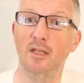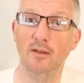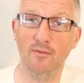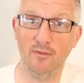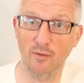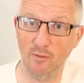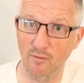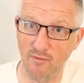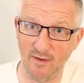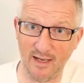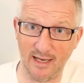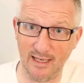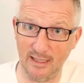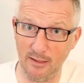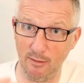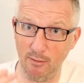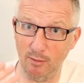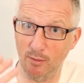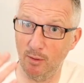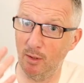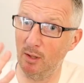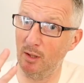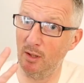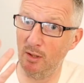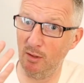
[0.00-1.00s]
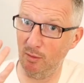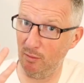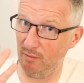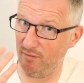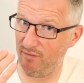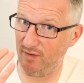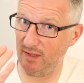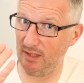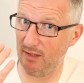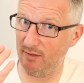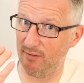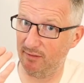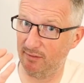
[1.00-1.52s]
if you value your
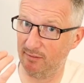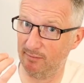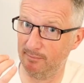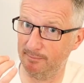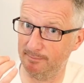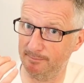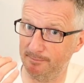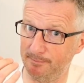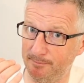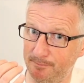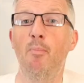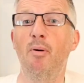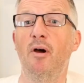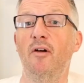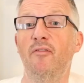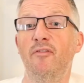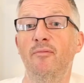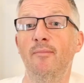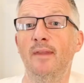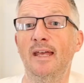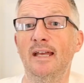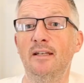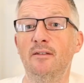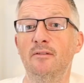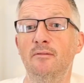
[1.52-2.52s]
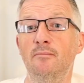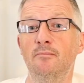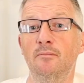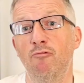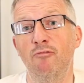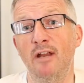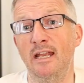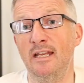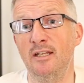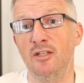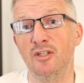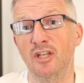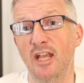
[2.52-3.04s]
fingers. Apart from that, a
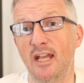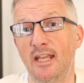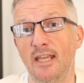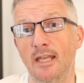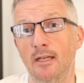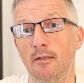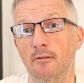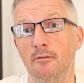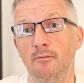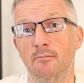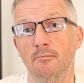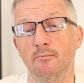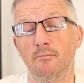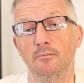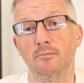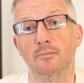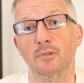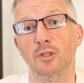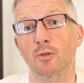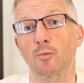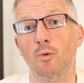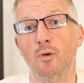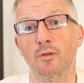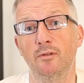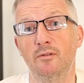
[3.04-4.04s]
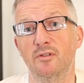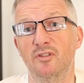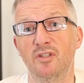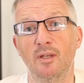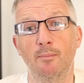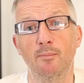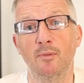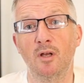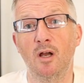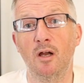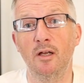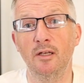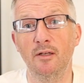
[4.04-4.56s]
rain jacket. You want
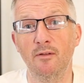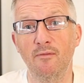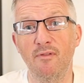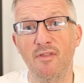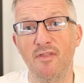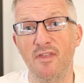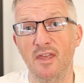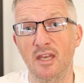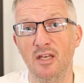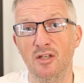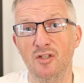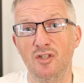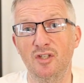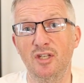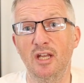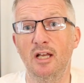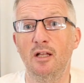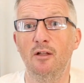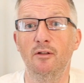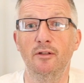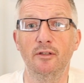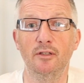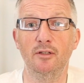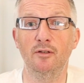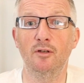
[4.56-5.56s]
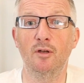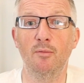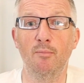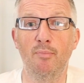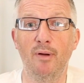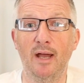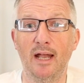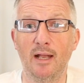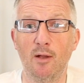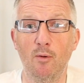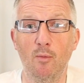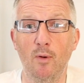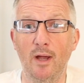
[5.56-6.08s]
some kind of thin shell that you can
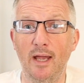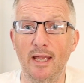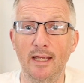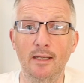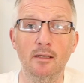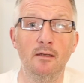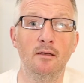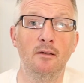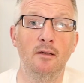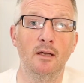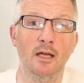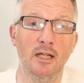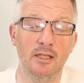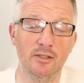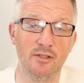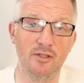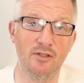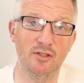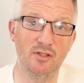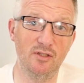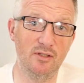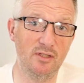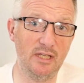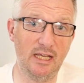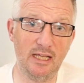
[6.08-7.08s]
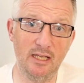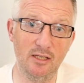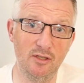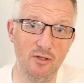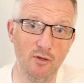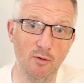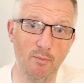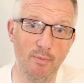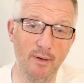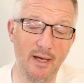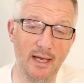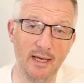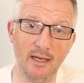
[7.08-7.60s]
pack away and stick into
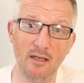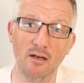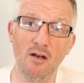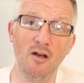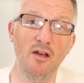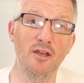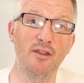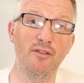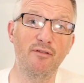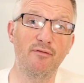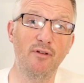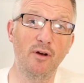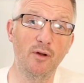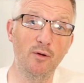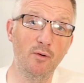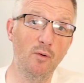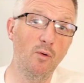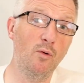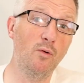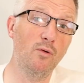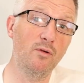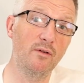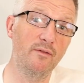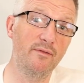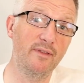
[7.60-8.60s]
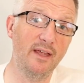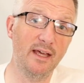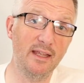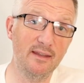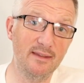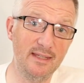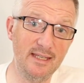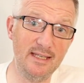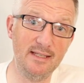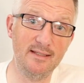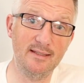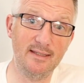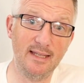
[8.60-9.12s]
your bag, and I throw all of
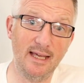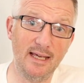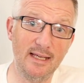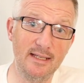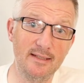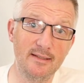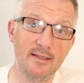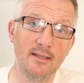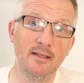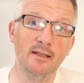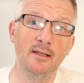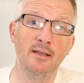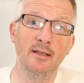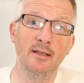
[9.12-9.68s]
that these days